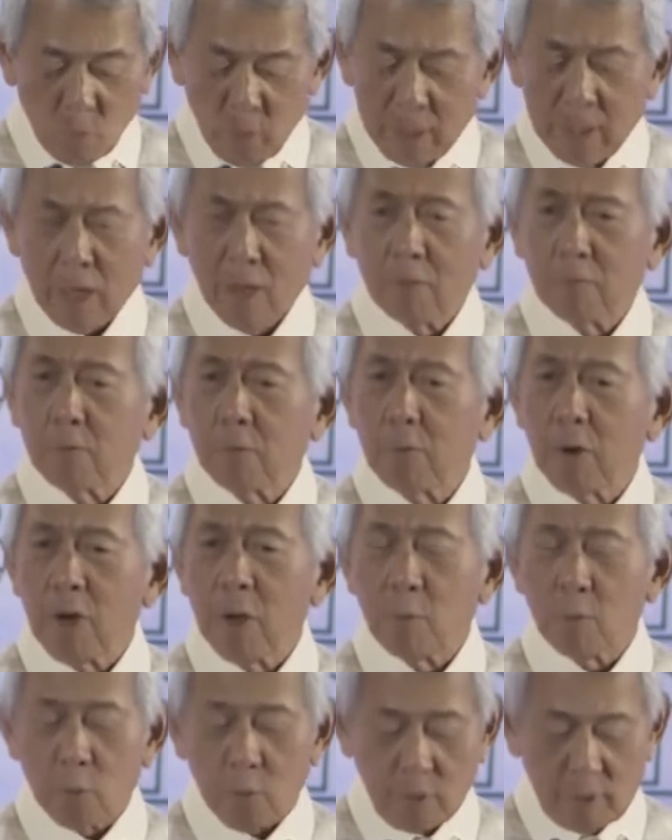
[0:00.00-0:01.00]
have
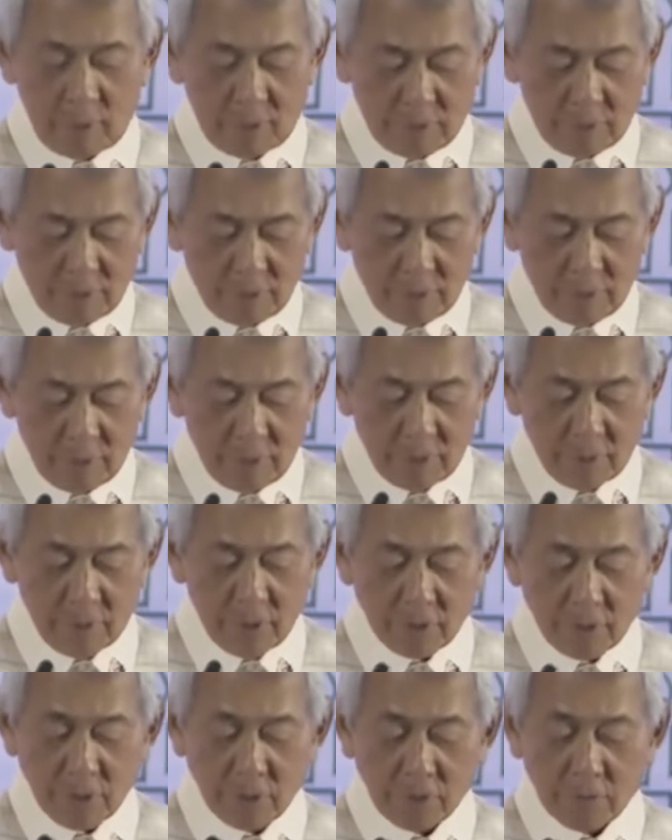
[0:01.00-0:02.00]
frameworks
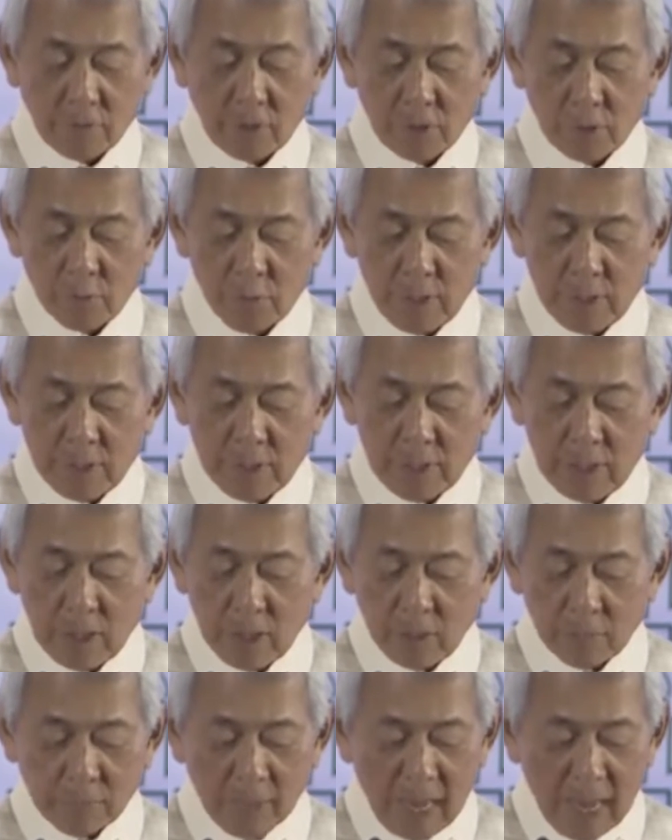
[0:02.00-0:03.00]
such as the Treaty
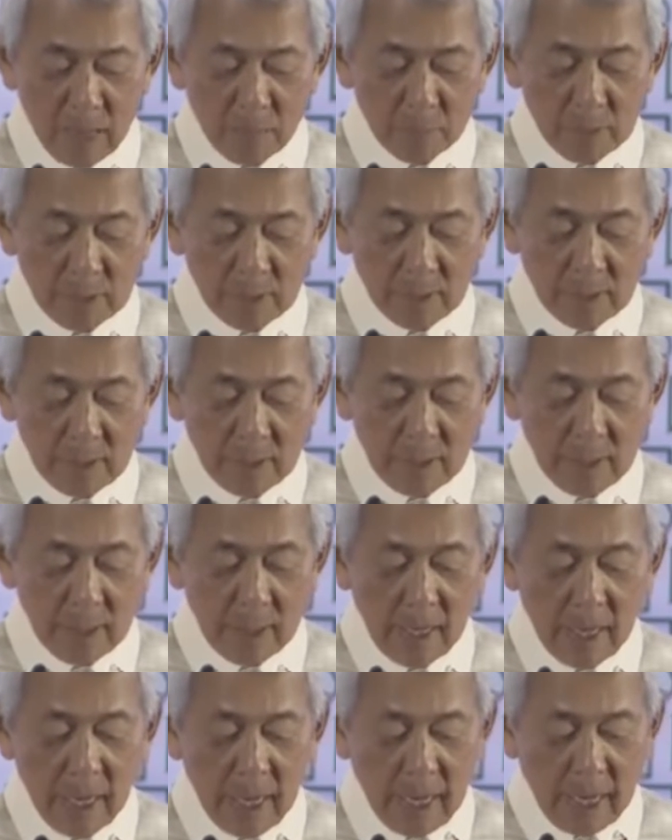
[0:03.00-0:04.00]
of Amity
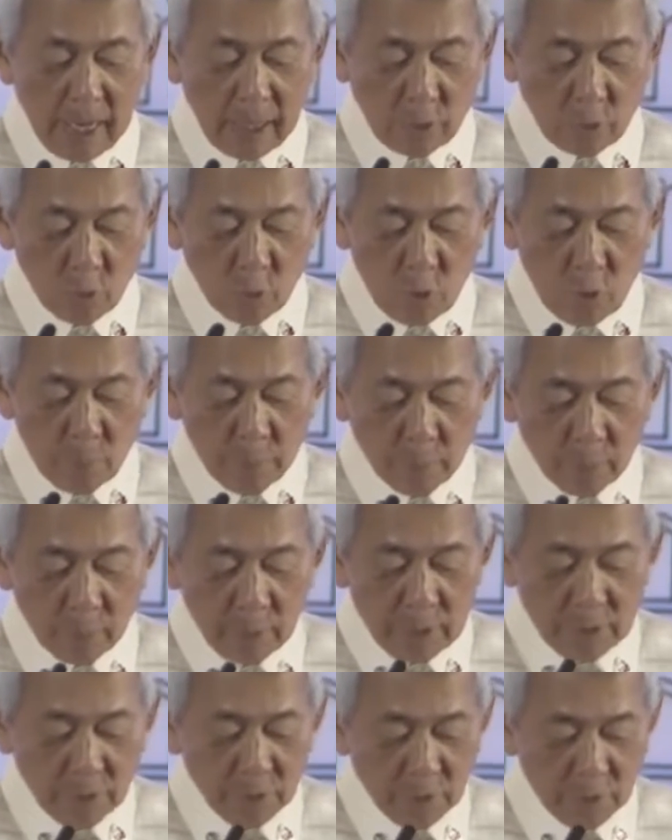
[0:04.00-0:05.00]
and
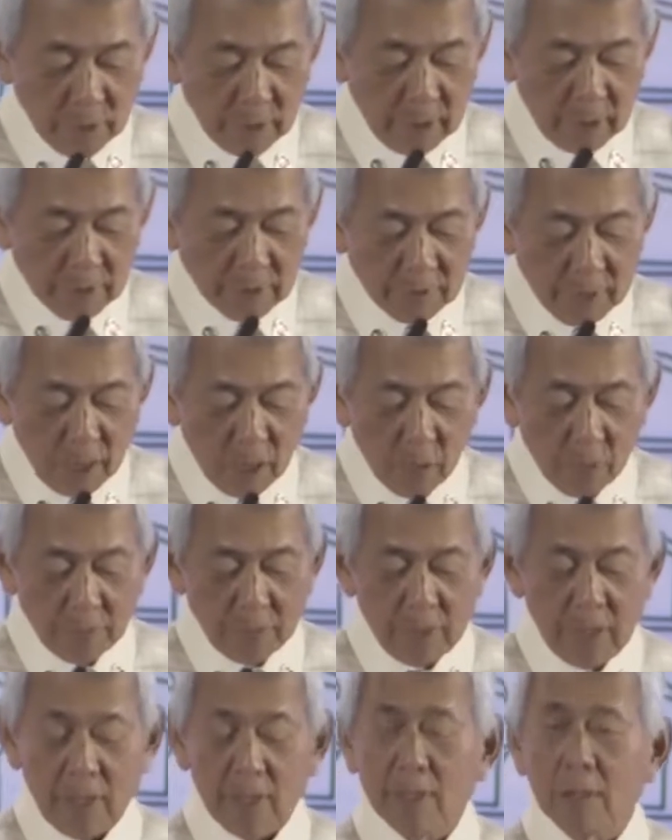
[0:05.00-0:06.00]
Cooperation in
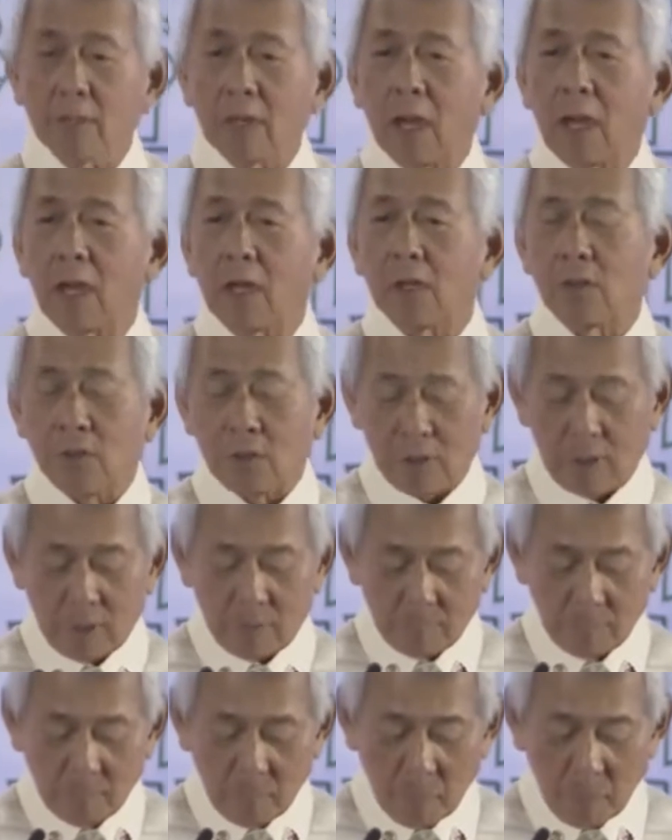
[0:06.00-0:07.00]
Southeast Asia
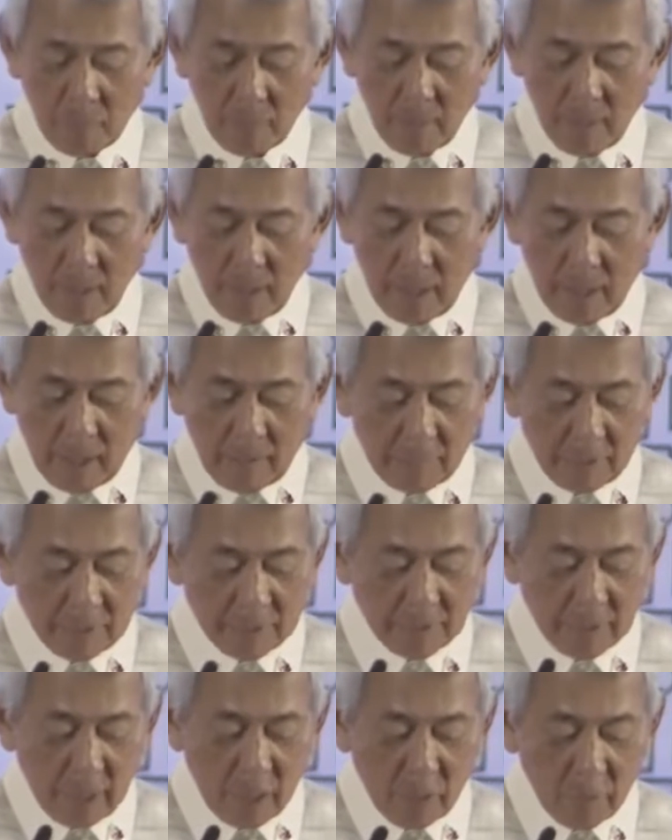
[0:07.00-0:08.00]
and the
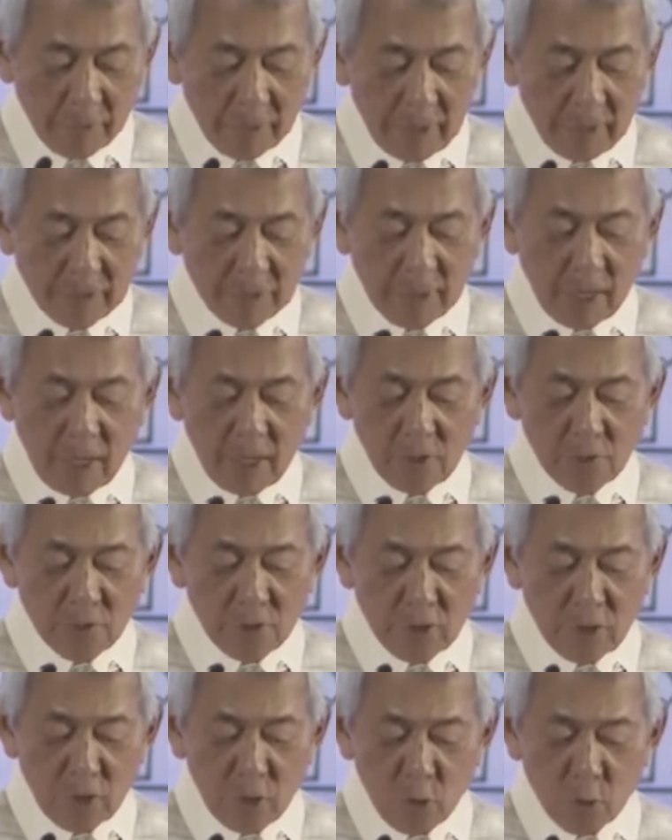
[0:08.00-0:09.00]
Southeast
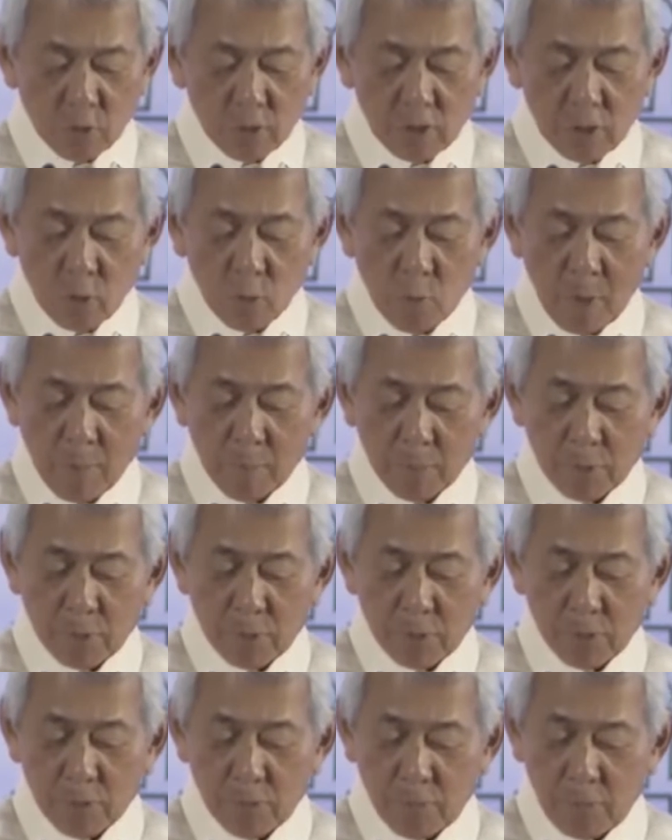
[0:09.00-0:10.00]
Asia Nuclear
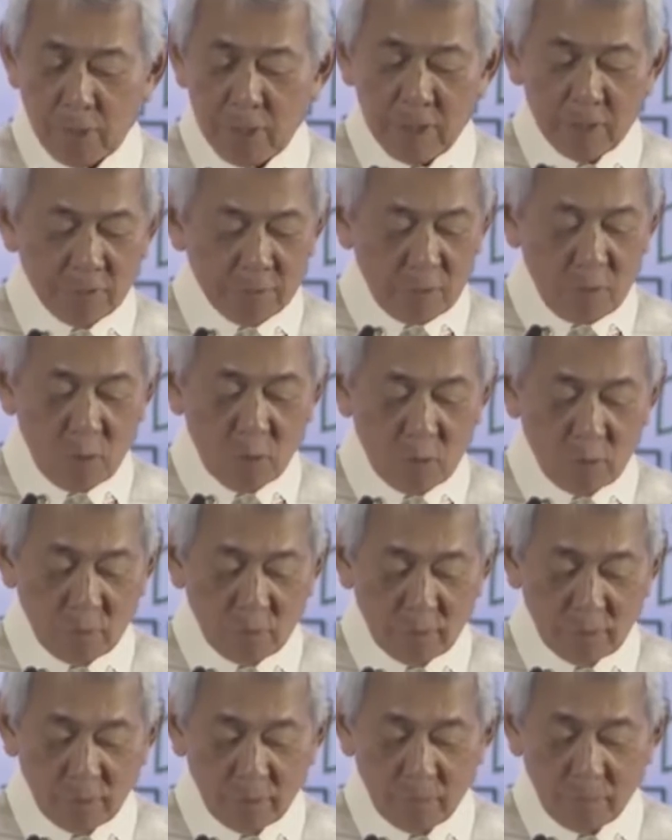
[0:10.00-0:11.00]
Weapons Free
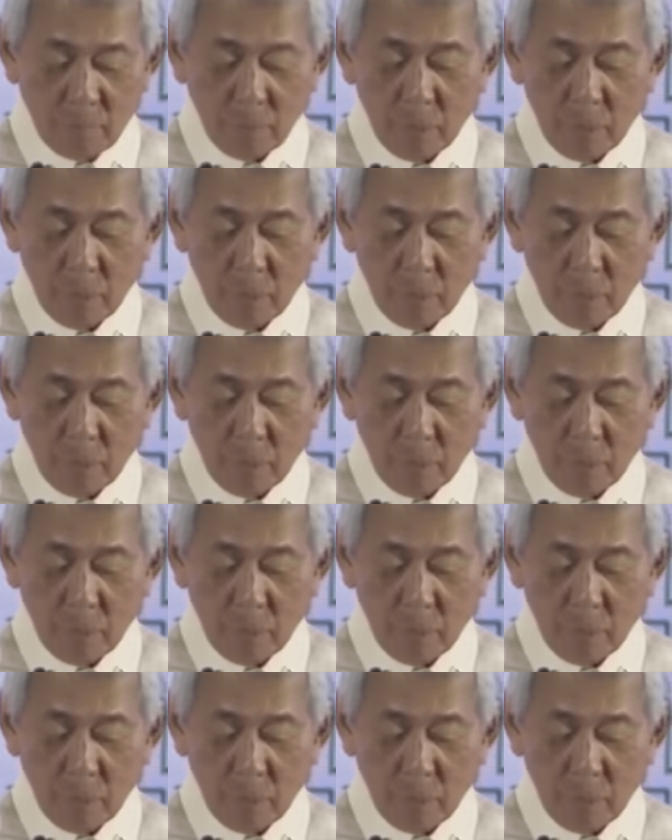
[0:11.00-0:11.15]
Zone,